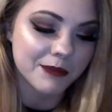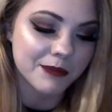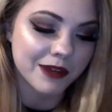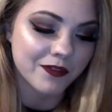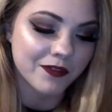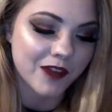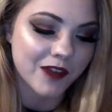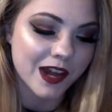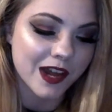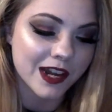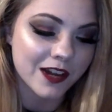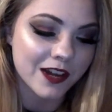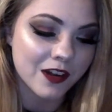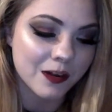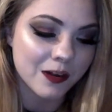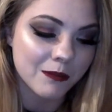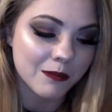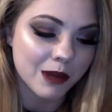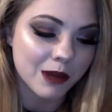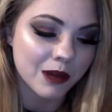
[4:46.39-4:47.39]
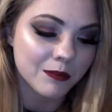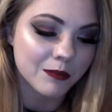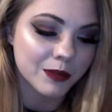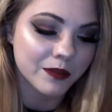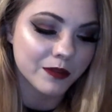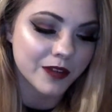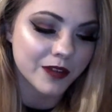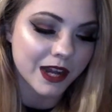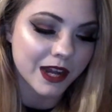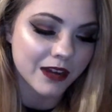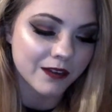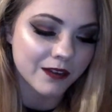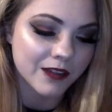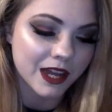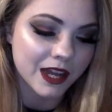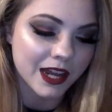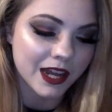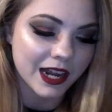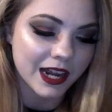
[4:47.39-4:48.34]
my friend and her mom moved out of that